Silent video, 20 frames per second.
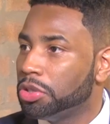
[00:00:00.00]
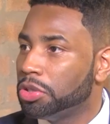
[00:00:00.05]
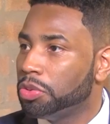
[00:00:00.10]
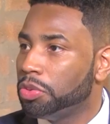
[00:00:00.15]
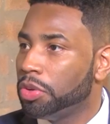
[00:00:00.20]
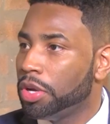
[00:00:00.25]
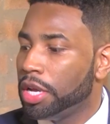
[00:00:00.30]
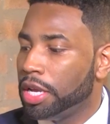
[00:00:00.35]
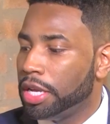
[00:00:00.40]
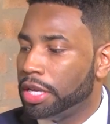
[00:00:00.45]

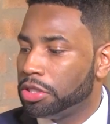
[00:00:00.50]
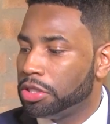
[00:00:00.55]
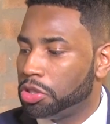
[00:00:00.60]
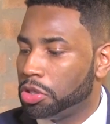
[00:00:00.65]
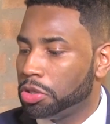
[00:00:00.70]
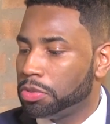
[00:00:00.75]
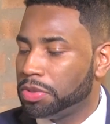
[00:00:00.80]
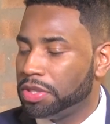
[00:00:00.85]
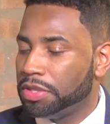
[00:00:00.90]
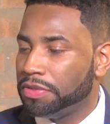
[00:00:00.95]
to in
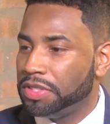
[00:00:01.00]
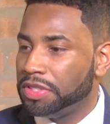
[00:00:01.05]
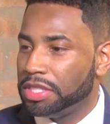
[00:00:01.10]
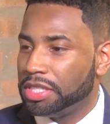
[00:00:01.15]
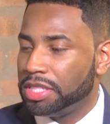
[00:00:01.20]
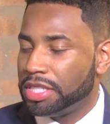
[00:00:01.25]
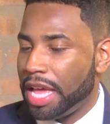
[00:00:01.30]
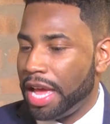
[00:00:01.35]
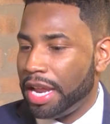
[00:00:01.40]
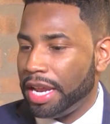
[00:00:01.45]
terms of
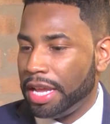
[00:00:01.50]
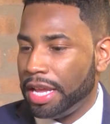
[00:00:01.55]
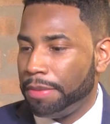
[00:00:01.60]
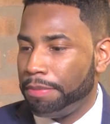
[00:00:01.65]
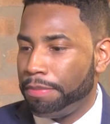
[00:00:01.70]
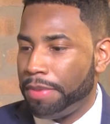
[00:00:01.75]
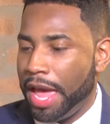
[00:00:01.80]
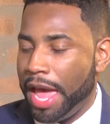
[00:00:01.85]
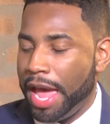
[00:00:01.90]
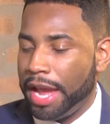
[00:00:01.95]
just that
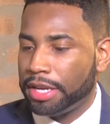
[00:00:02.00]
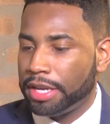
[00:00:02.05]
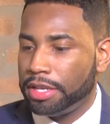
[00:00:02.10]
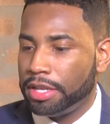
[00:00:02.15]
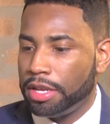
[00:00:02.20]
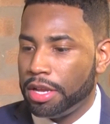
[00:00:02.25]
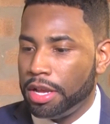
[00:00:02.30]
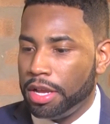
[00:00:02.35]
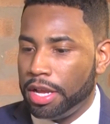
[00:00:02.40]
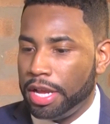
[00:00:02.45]

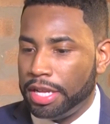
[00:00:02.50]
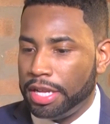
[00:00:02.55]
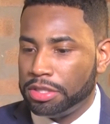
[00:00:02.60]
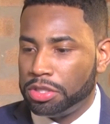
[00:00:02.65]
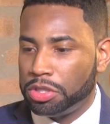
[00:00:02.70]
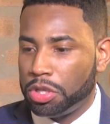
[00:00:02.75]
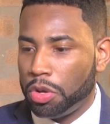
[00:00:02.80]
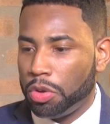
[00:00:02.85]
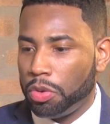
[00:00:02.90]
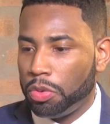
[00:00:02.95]
impact. And
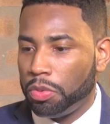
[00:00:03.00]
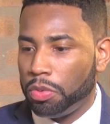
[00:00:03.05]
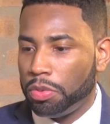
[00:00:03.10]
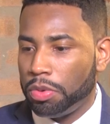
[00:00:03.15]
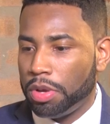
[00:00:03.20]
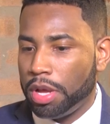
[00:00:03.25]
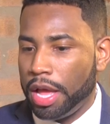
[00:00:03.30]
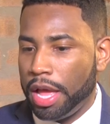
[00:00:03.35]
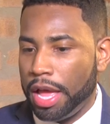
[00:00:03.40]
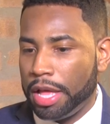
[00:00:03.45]
so
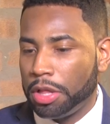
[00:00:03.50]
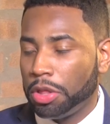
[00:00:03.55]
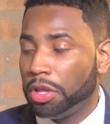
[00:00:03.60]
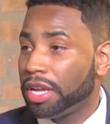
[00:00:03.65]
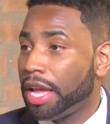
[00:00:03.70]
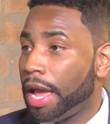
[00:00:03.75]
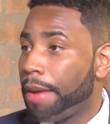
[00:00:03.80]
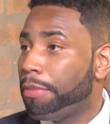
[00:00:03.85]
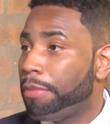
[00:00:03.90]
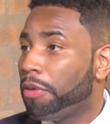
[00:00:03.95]
I
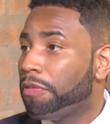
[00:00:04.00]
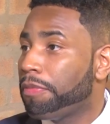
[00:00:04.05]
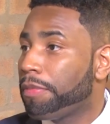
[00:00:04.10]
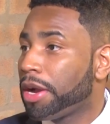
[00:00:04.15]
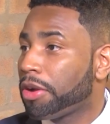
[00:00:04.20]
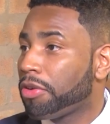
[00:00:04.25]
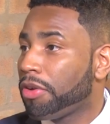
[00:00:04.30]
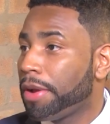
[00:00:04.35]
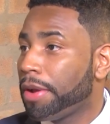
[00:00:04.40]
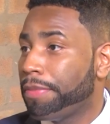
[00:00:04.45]
look at both of
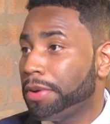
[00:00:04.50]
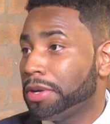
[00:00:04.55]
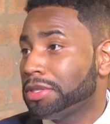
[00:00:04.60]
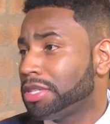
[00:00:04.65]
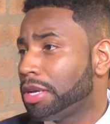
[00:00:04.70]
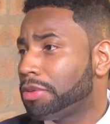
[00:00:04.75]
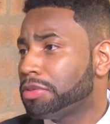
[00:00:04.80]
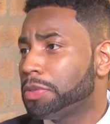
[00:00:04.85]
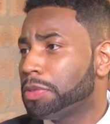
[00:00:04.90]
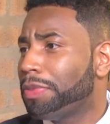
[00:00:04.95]
my
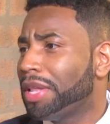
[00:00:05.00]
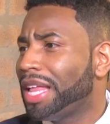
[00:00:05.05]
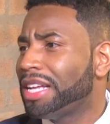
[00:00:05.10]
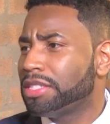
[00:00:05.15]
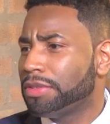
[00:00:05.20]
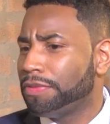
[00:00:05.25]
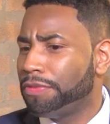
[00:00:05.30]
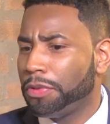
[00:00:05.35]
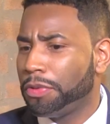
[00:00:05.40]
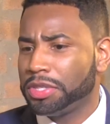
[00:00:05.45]
grandparents. I was
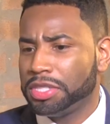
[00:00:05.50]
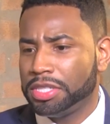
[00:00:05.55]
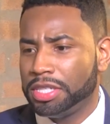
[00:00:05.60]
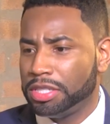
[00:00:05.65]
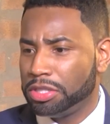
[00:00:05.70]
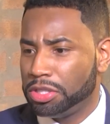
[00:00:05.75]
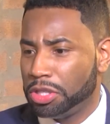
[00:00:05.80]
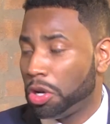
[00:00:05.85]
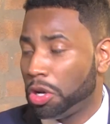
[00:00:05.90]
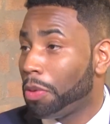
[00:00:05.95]
blessed and
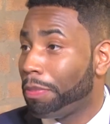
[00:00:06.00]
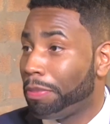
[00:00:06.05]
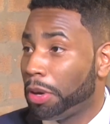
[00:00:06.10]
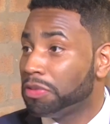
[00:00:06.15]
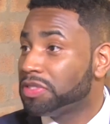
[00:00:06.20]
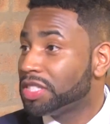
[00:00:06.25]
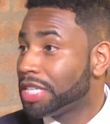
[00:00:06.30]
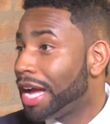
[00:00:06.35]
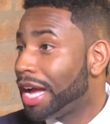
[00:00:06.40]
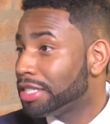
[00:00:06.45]
fortunate to know
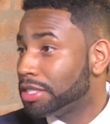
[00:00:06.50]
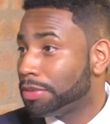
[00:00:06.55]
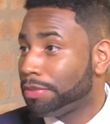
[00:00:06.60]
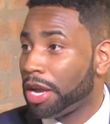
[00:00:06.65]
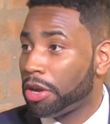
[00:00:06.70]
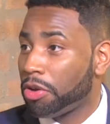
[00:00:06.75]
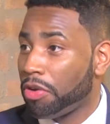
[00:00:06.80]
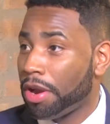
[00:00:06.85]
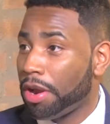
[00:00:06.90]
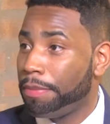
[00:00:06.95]
both sides of
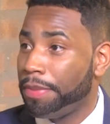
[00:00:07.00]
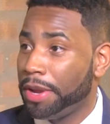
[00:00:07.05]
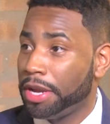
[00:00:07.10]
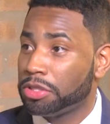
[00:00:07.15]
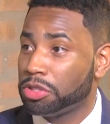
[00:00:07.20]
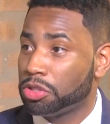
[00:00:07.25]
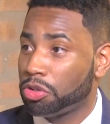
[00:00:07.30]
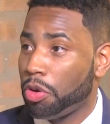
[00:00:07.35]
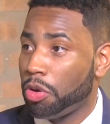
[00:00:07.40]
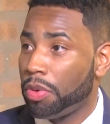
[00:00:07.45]
my
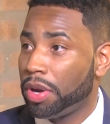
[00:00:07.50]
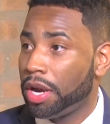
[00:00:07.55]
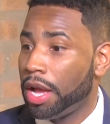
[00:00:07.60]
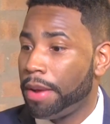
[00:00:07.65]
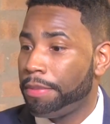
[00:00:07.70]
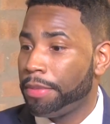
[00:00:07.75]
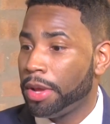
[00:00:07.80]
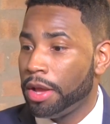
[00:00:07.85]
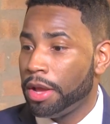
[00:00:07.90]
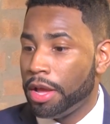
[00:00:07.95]
grandparents growing
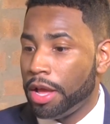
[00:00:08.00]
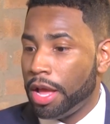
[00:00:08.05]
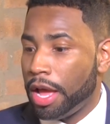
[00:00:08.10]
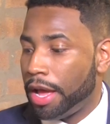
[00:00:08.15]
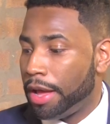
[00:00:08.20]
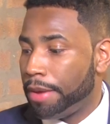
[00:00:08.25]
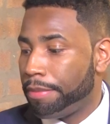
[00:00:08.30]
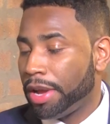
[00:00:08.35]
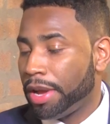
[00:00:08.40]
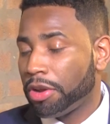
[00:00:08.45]
up.
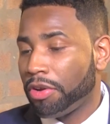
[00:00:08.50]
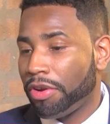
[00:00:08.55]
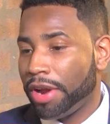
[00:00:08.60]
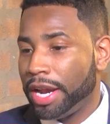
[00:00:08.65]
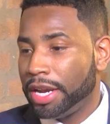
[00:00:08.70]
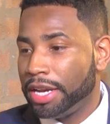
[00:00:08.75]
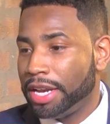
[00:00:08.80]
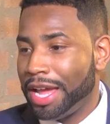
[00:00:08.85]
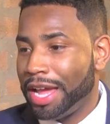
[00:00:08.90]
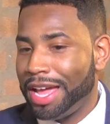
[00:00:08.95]
My
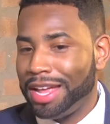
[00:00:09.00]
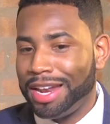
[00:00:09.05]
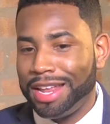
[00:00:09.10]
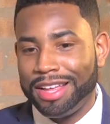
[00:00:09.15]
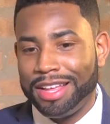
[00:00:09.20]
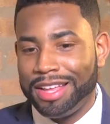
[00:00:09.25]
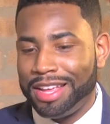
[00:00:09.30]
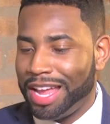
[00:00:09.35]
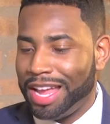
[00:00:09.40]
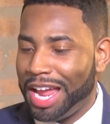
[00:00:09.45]
granddad,
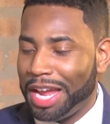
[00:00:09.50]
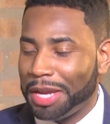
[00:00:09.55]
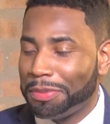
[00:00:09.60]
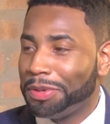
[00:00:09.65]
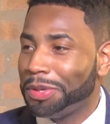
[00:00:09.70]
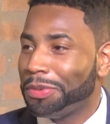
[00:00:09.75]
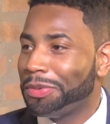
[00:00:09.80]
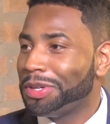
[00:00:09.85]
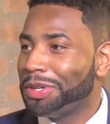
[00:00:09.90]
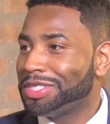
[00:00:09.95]

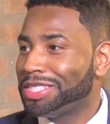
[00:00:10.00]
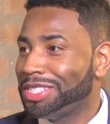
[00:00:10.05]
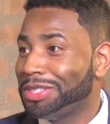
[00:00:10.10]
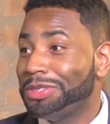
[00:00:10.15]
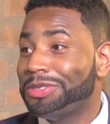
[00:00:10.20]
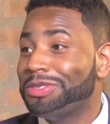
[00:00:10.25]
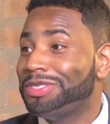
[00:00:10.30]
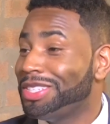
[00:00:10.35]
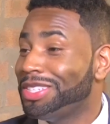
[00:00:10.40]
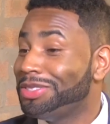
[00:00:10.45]
A.B.
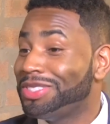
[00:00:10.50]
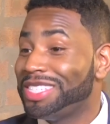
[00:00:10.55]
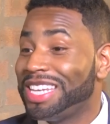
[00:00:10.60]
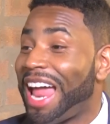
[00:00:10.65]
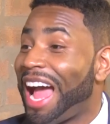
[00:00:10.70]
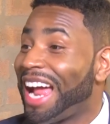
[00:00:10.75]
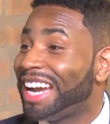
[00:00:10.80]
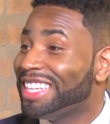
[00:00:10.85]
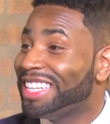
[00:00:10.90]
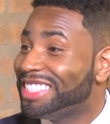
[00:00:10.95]
Wilson, who's
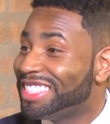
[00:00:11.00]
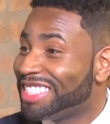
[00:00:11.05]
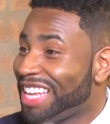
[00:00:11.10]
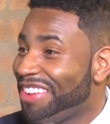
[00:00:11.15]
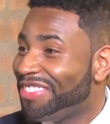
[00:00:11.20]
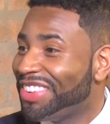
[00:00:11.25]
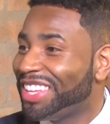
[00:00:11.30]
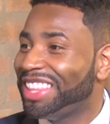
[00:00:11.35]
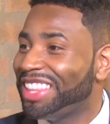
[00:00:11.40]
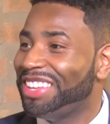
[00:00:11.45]

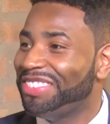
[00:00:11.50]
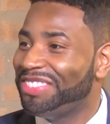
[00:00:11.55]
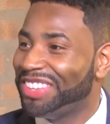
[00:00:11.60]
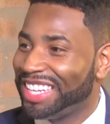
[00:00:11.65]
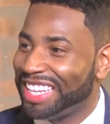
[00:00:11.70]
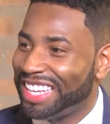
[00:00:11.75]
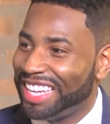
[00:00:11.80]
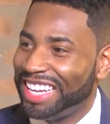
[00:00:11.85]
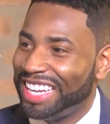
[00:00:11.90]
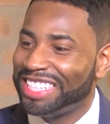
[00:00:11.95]
97,
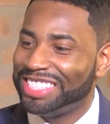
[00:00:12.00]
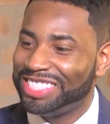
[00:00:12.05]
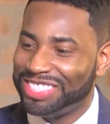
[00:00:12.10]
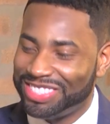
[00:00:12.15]
living in King